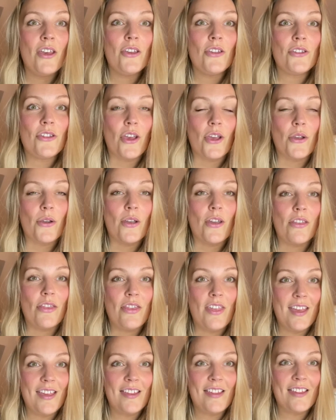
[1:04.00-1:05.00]
So
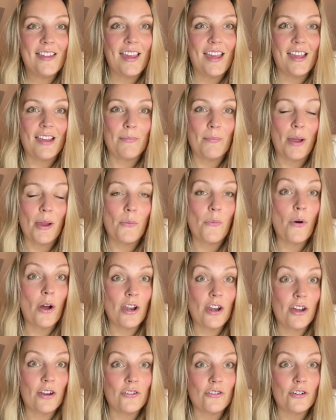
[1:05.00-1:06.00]
this is my
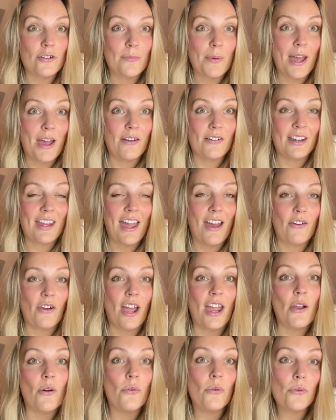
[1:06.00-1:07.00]
£100 account.
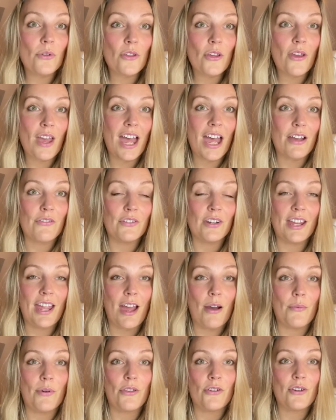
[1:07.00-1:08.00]
I also have an
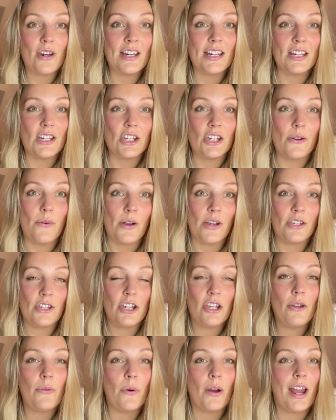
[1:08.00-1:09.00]
account with Trading
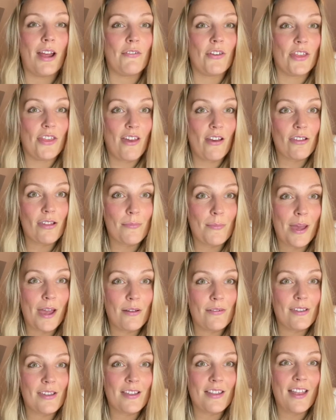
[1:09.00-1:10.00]
212 where I have
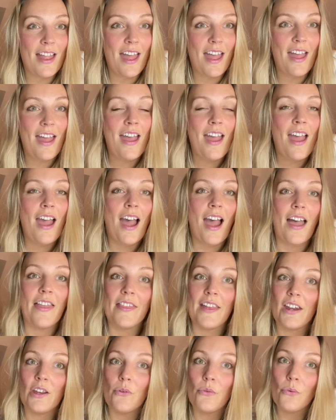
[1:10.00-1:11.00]
£1,000 in there, and
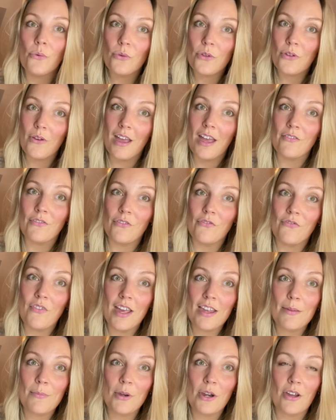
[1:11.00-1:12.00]
then I also have
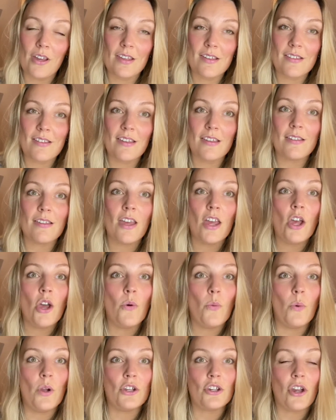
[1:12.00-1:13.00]
investment ISAs,
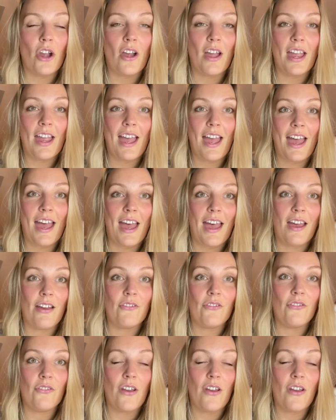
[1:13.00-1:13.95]
which I have